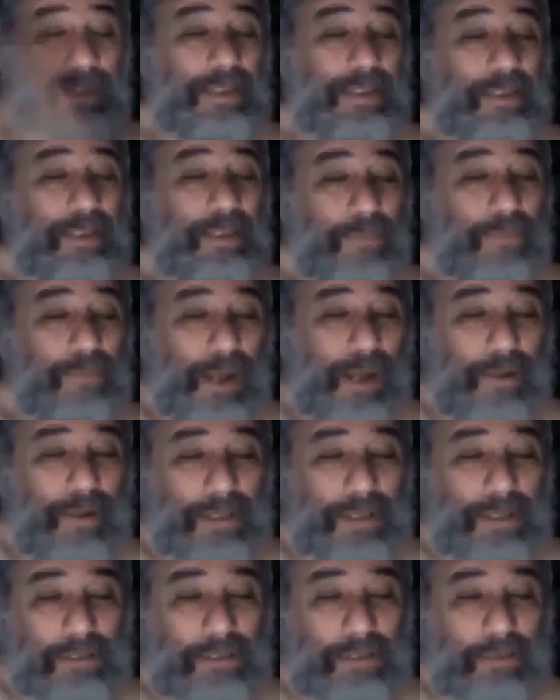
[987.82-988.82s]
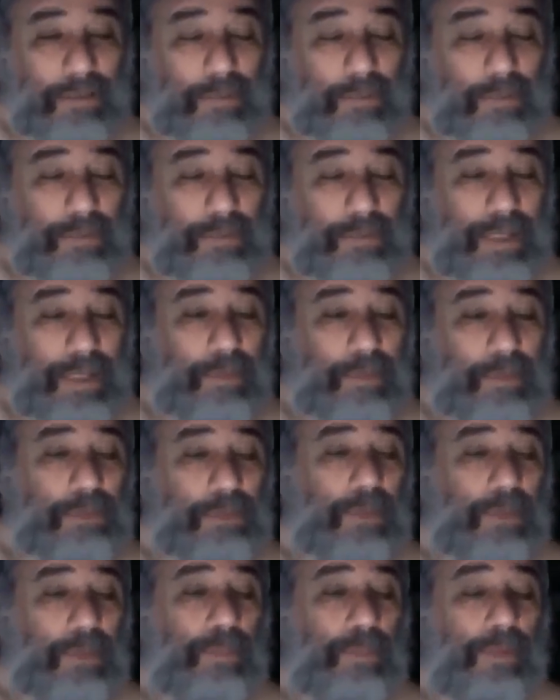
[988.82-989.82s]
minor acts of criminal damage. At
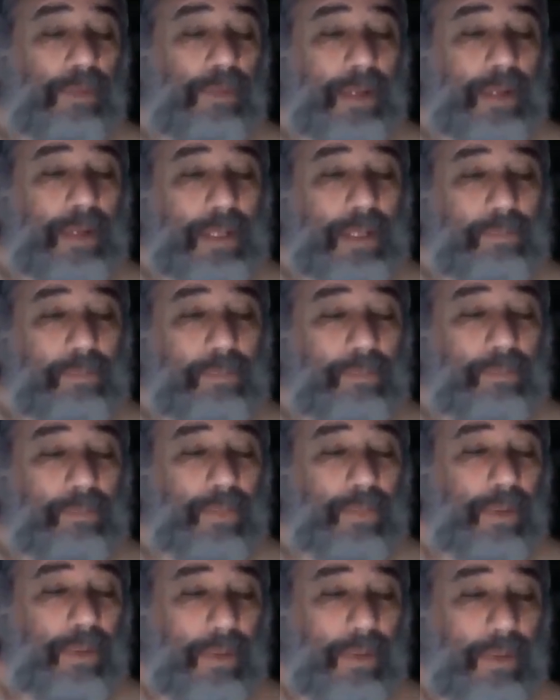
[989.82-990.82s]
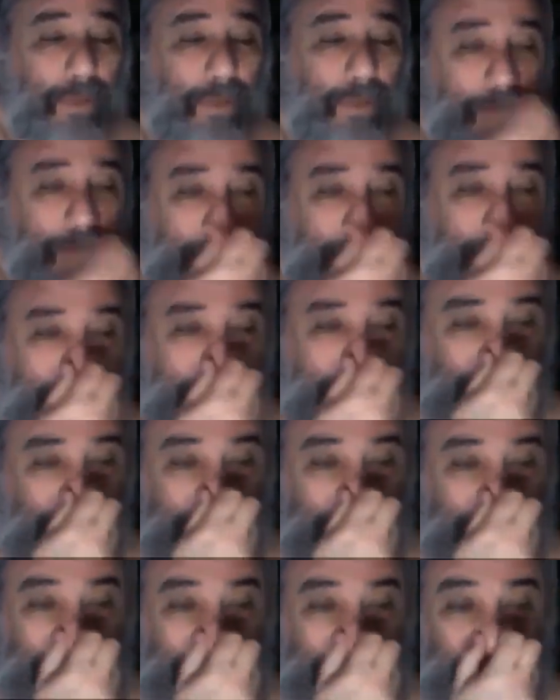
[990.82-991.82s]
one point he
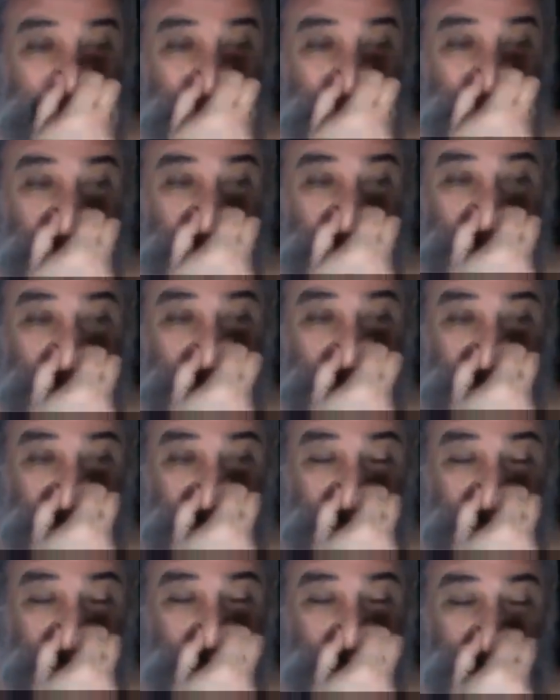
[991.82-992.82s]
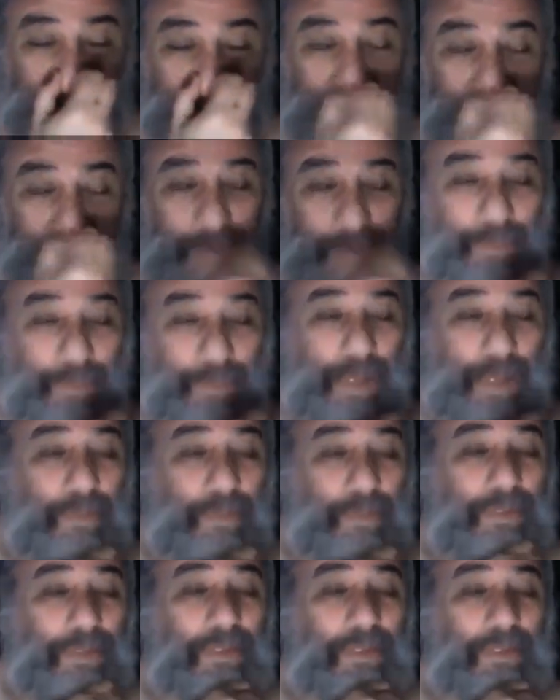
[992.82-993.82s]
glassed his own brother in a pub
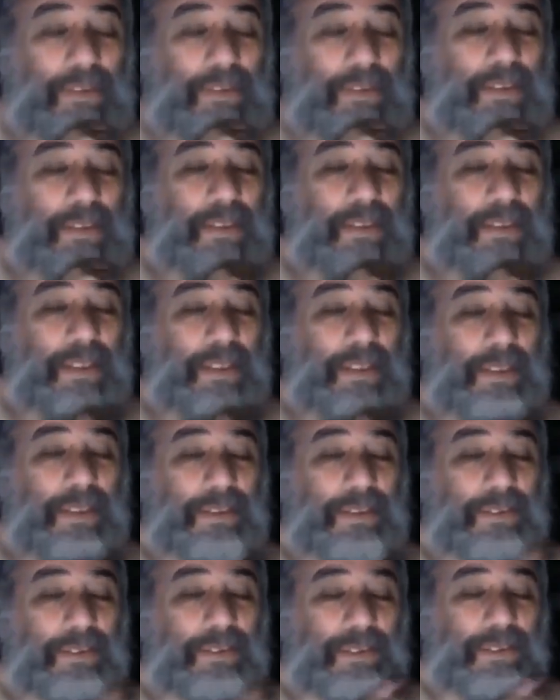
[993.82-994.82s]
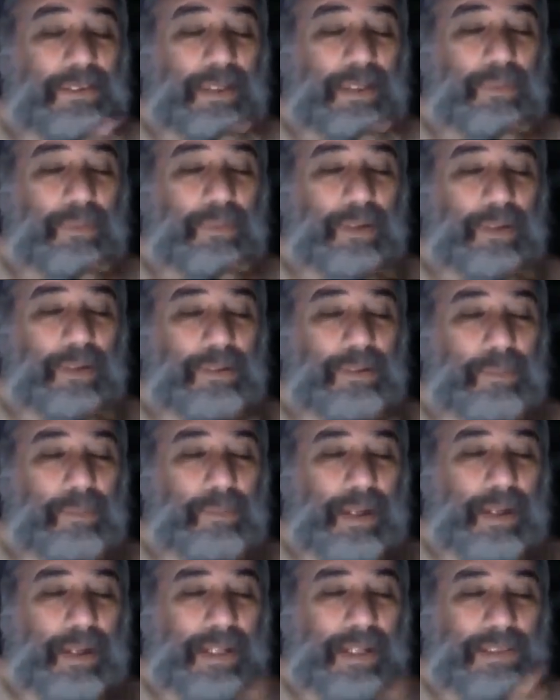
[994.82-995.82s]
and did
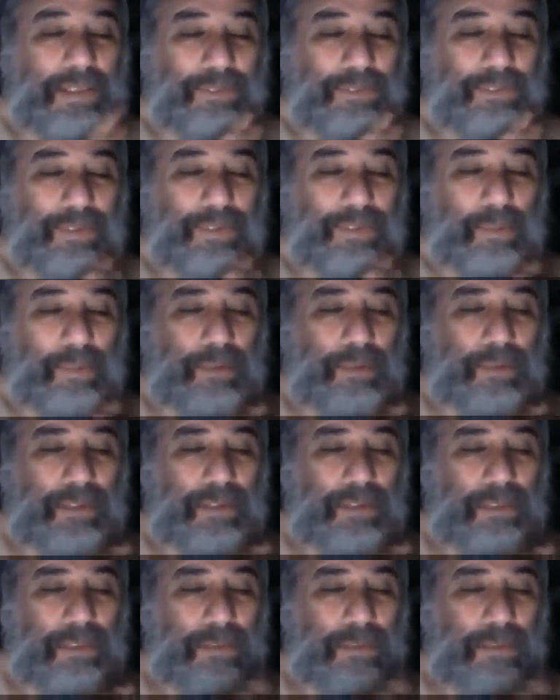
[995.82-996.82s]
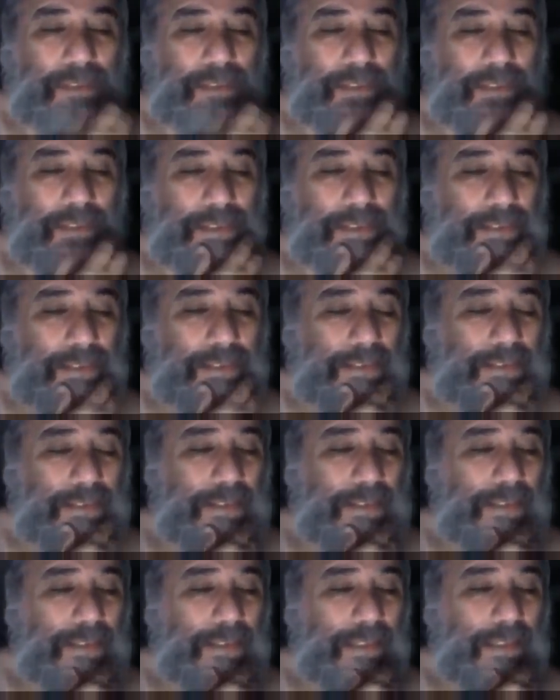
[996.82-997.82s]
about an 18-month sentence.
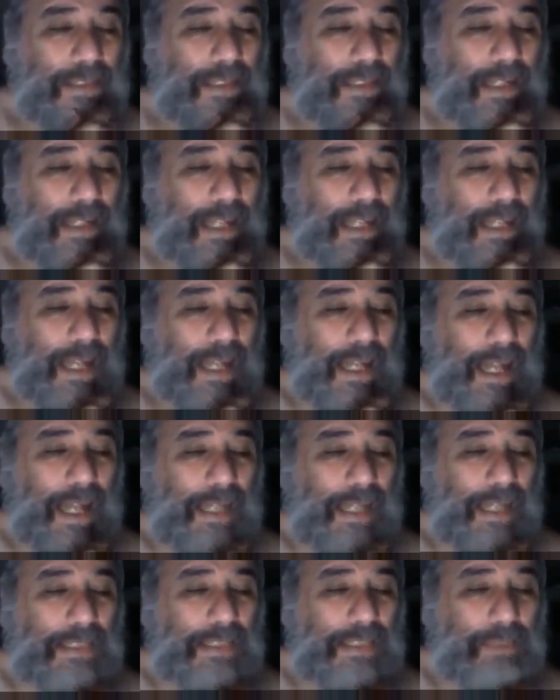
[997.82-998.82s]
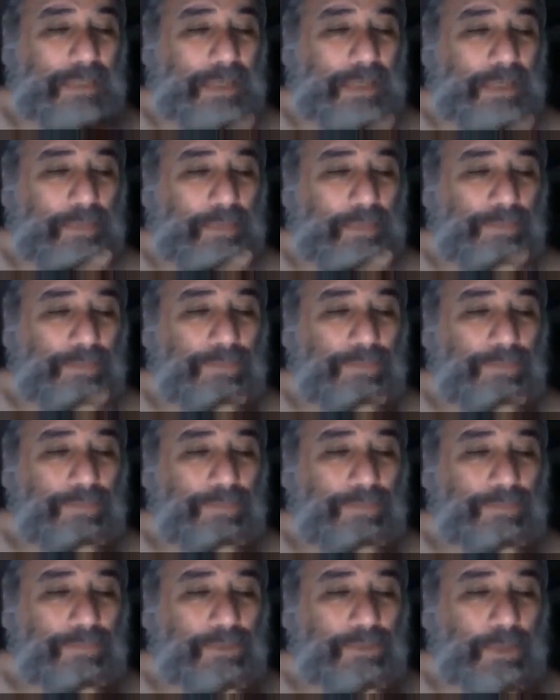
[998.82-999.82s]
And in September
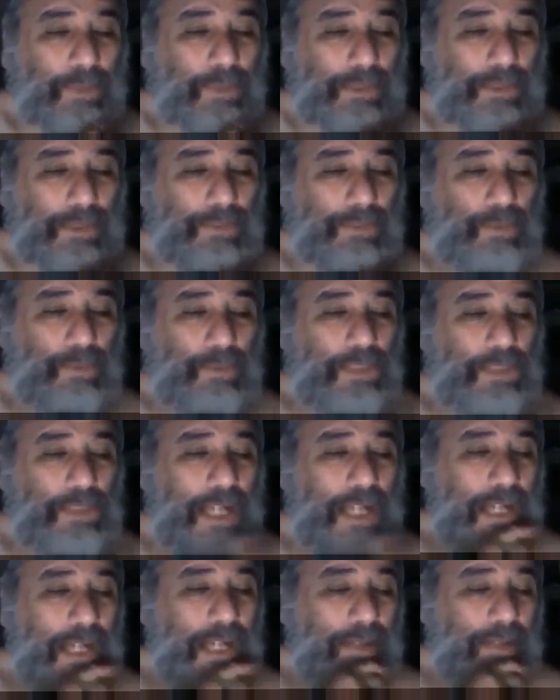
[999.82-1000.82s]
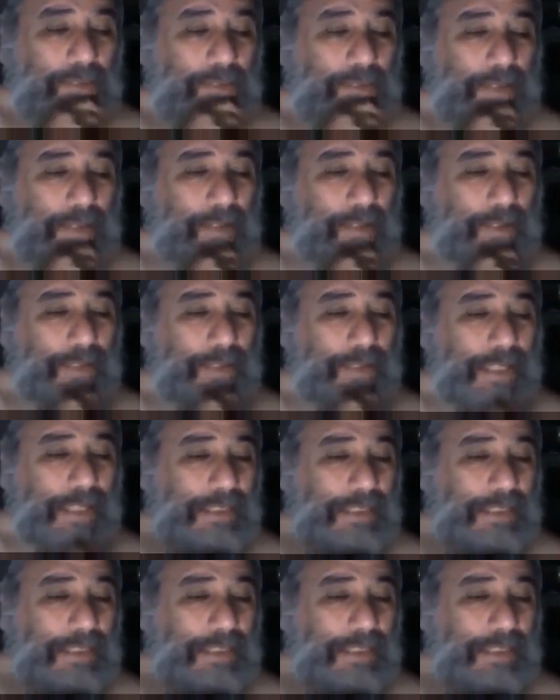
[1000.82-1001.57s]
2014 he was found dead in his